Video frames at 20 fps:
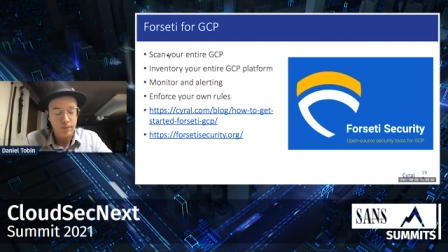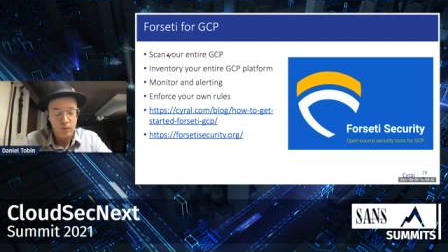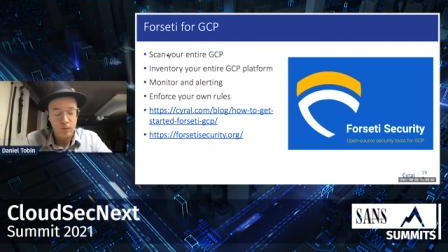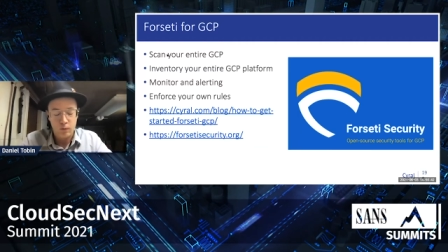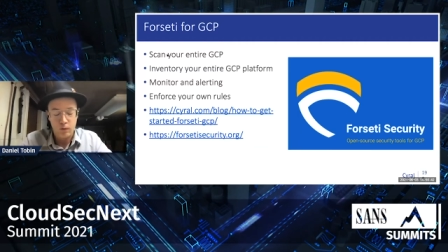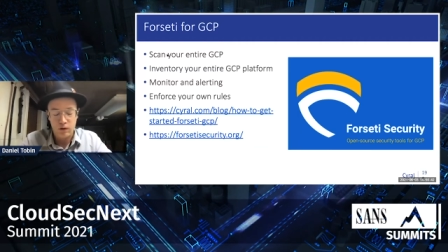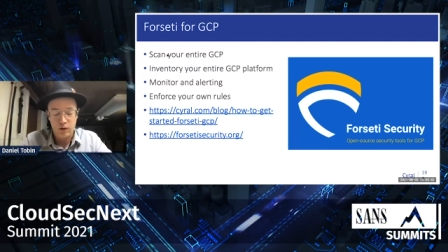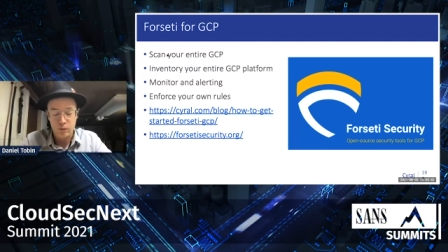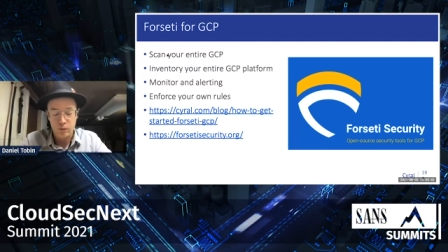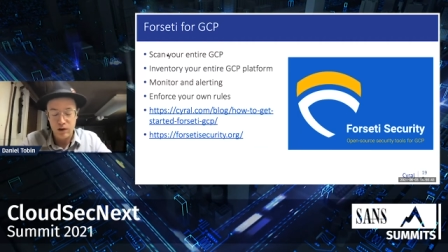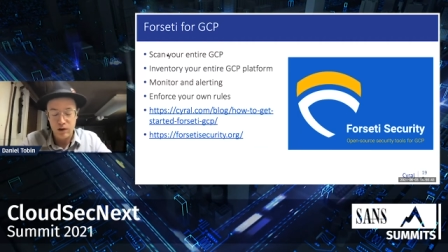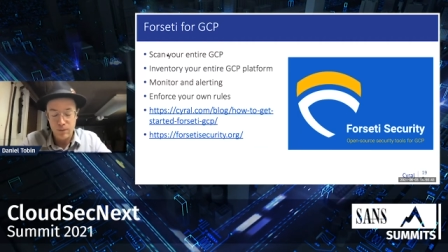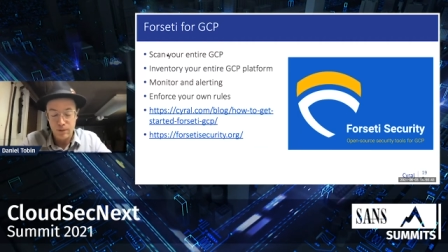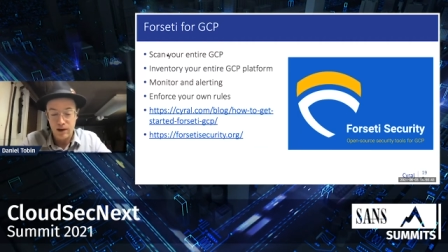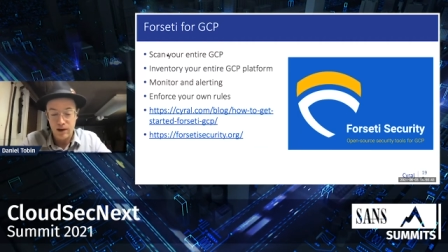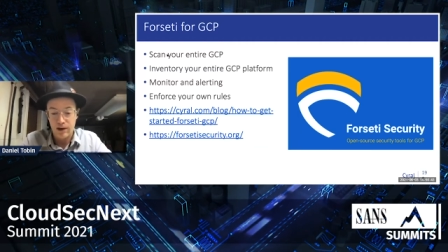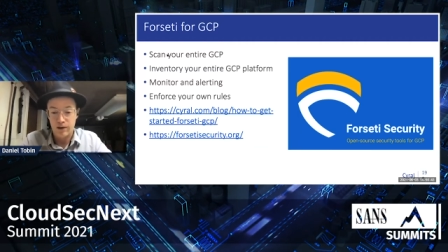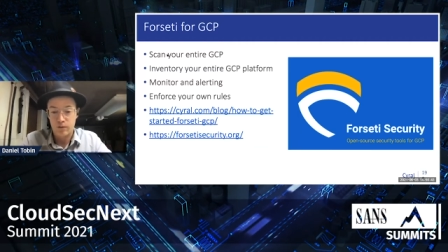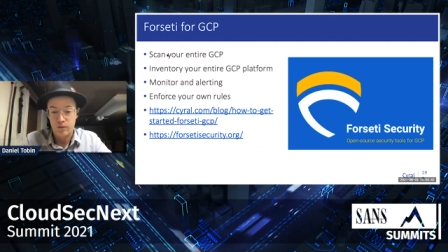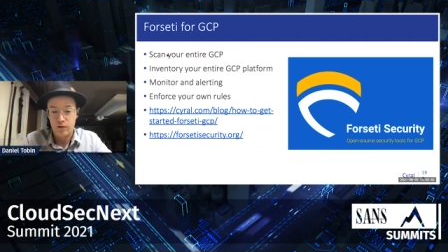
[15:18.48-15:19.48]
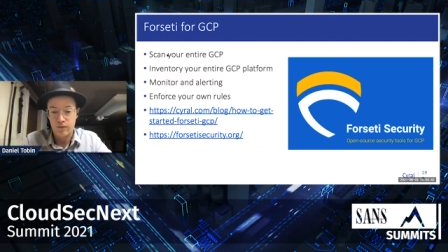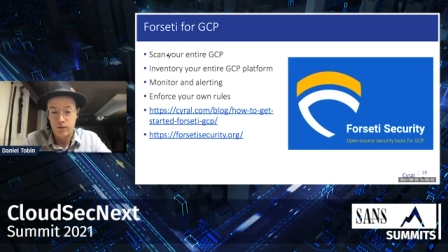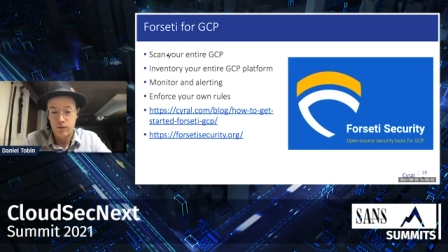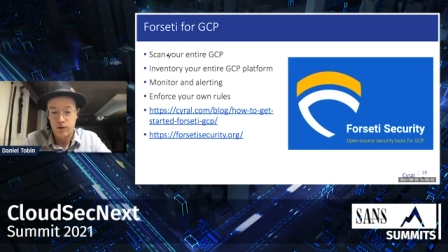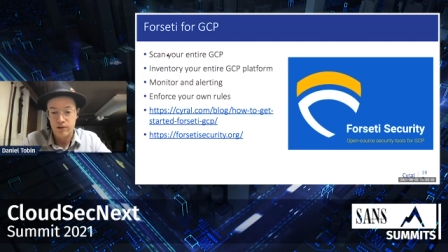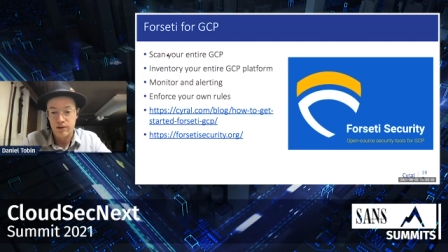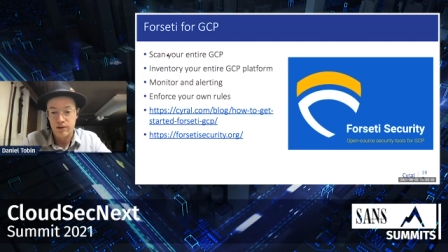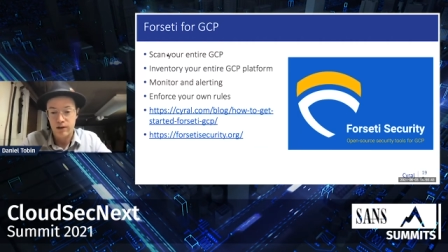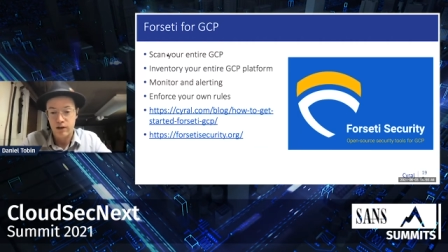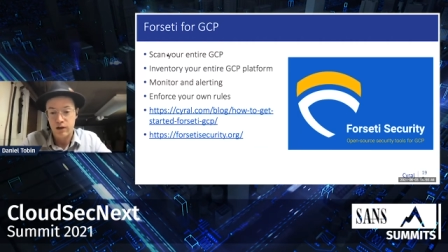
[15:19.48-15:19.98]
when we began with
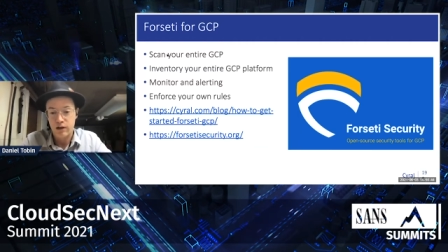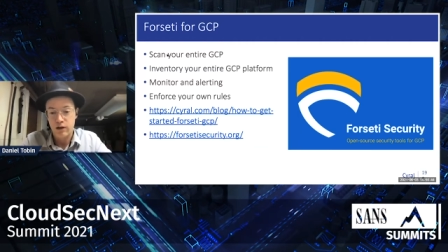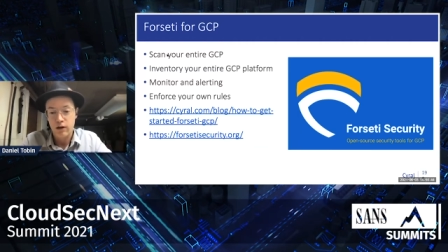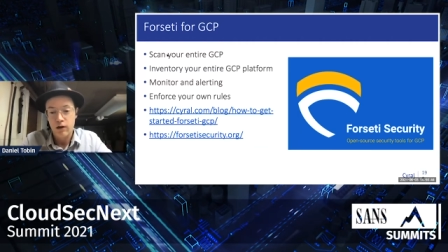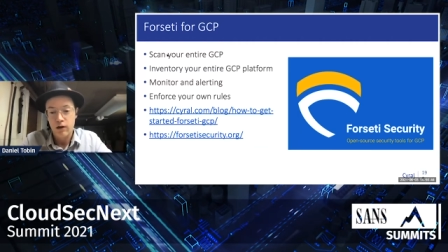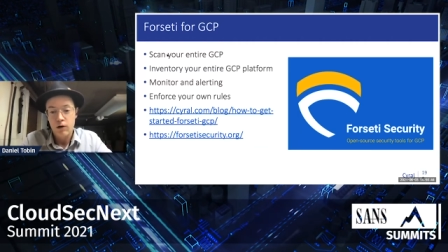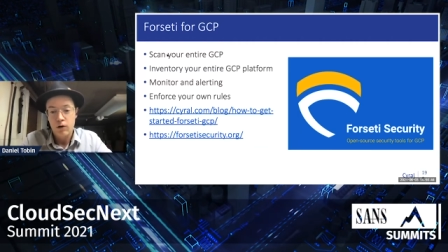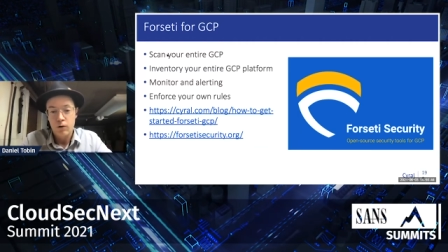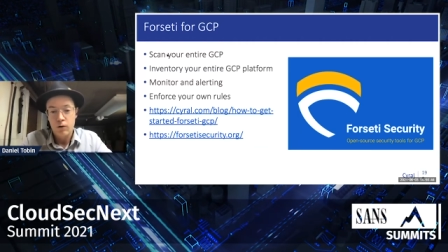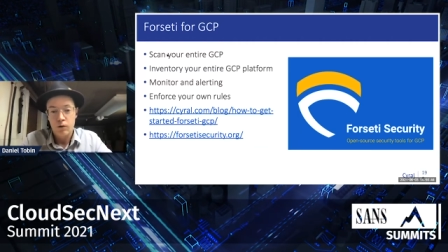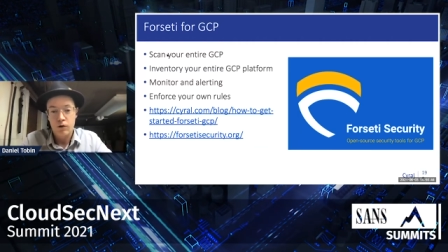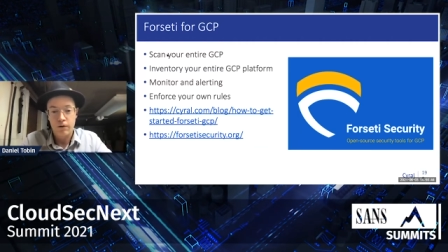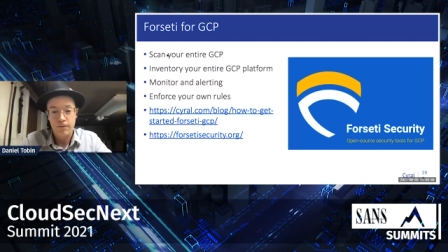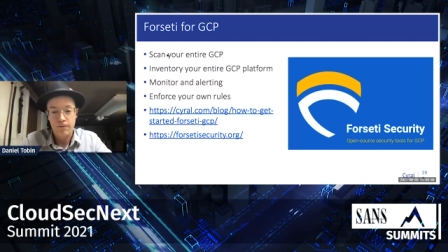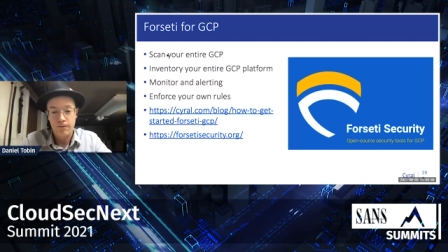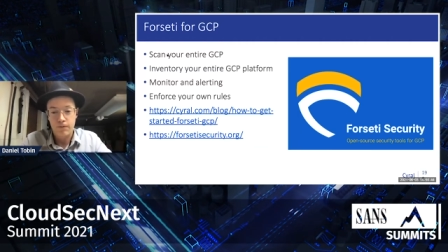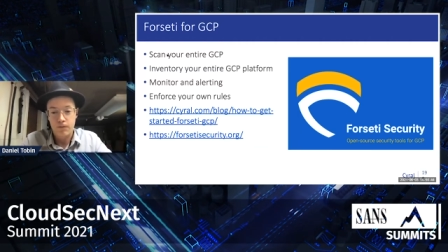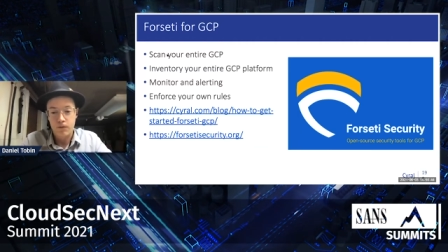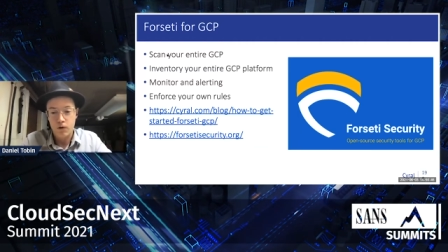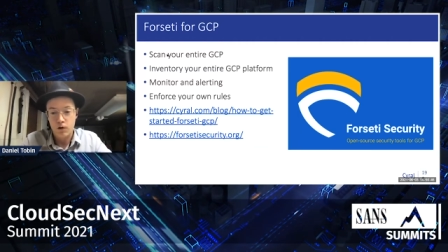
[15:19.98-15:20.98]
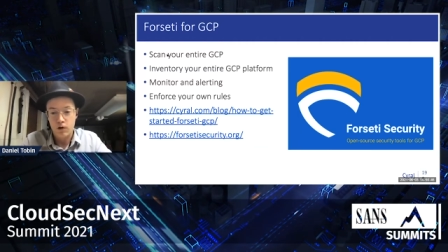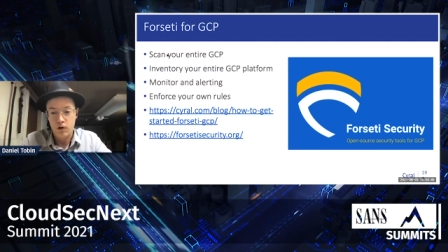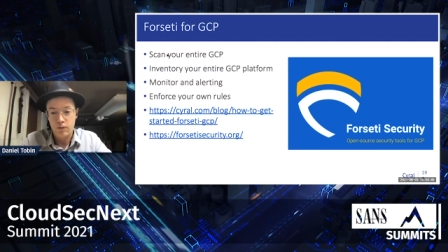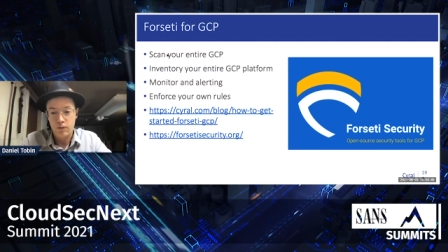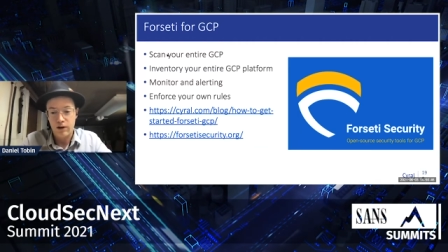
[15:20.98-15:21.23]
Forseti, we were floored